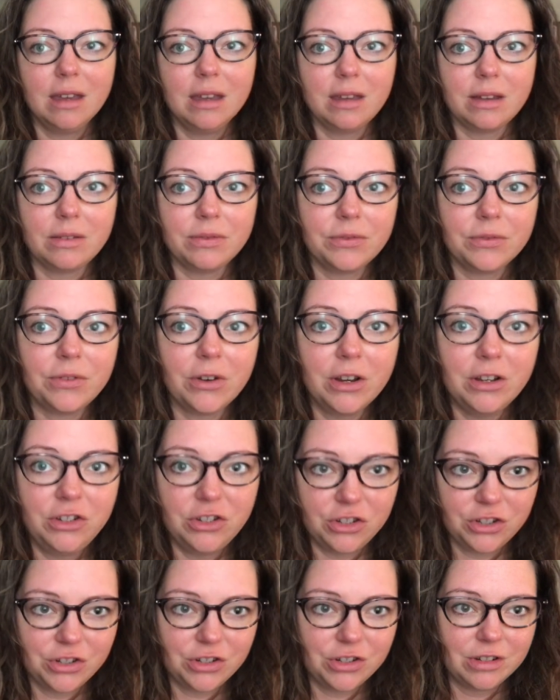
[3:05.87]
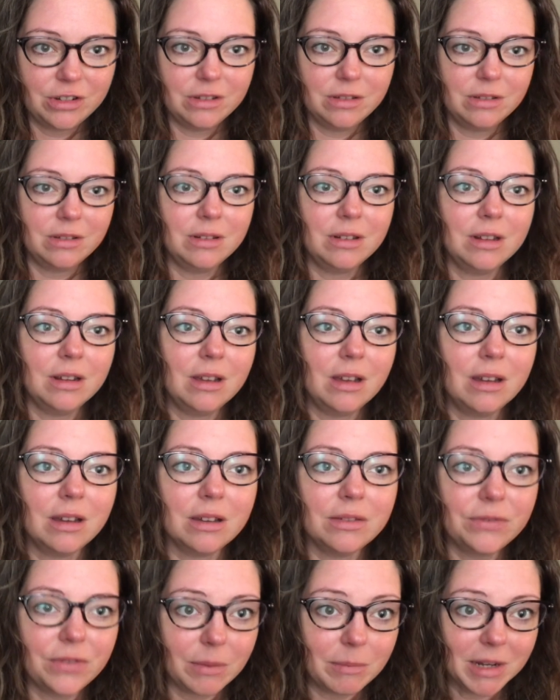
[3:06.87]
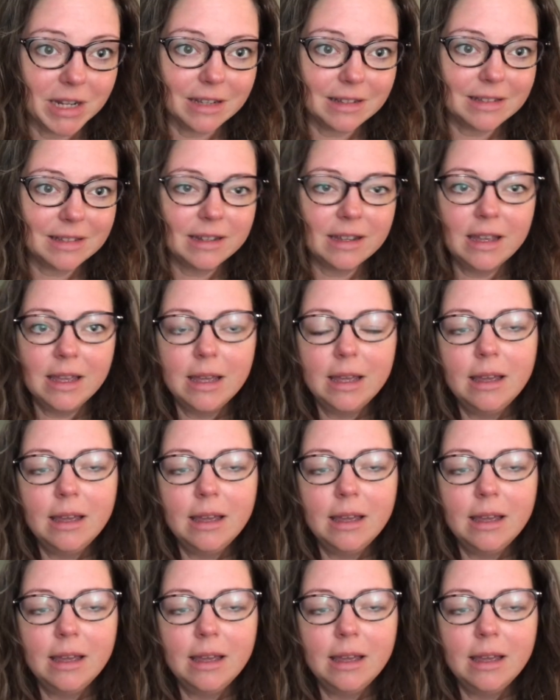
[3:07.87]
a French feminist.